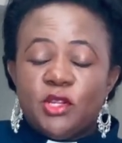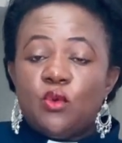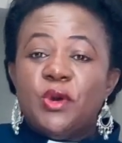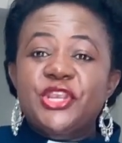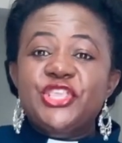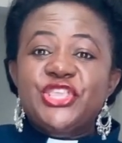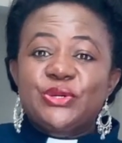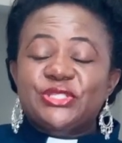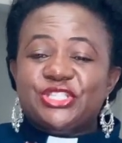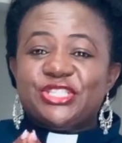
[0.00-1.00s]
When
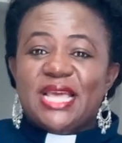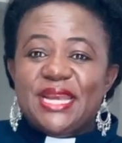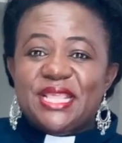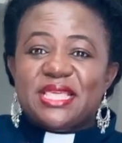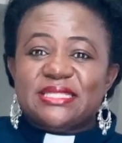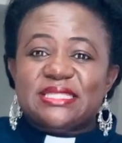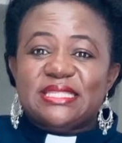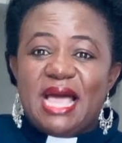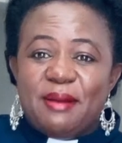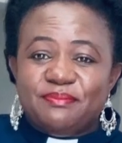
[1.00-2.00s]
you study the
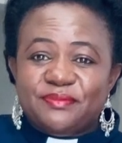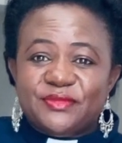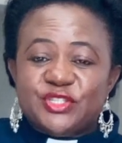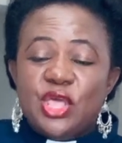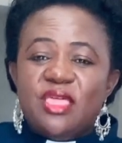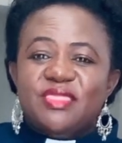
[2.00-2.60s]
Psalms,